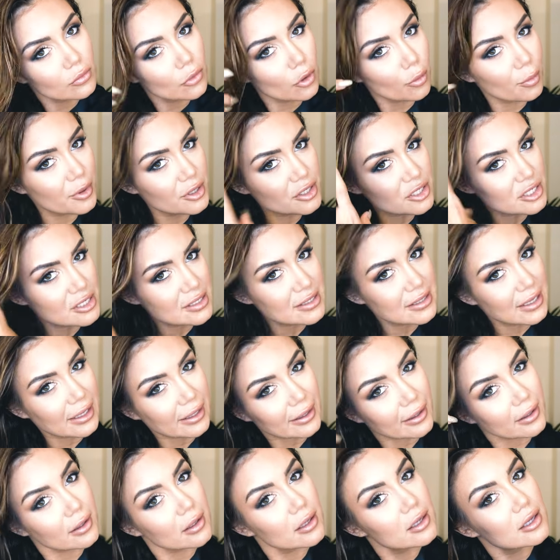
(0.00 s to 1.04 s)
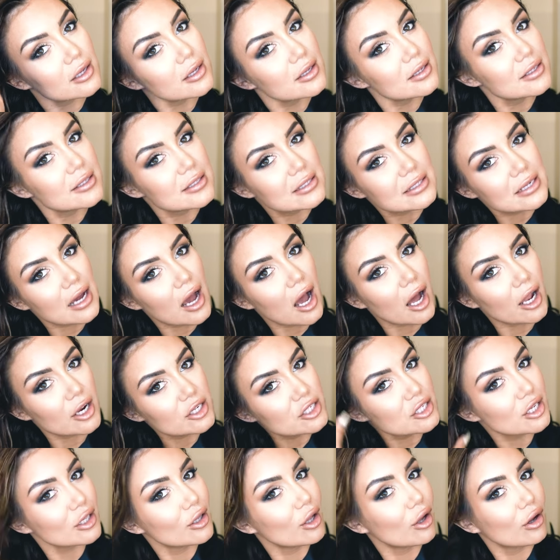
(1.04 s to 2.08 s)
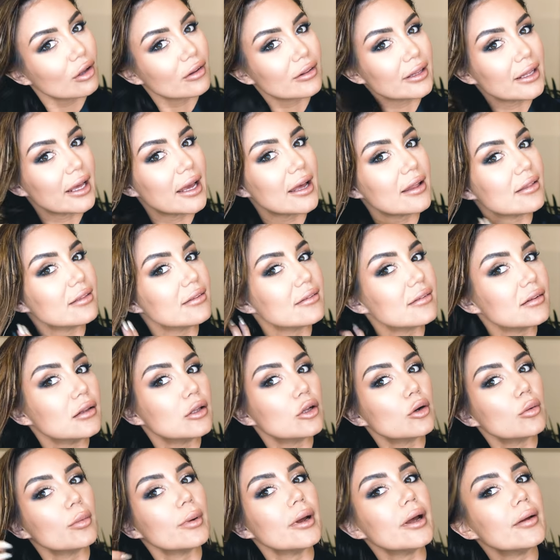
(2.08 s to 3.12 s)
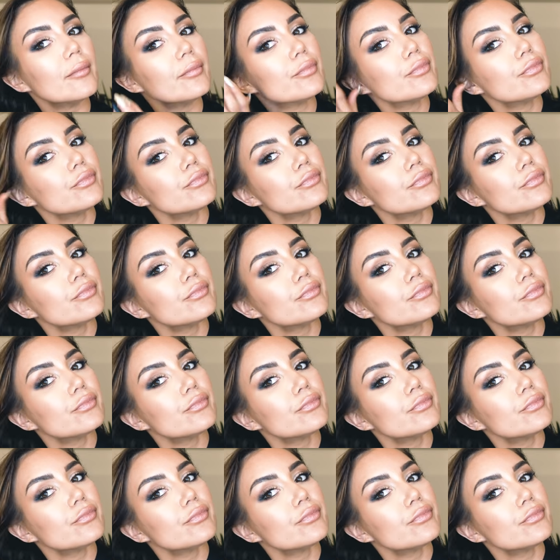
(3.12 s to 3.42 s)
almost just like touch along the ends a little bit.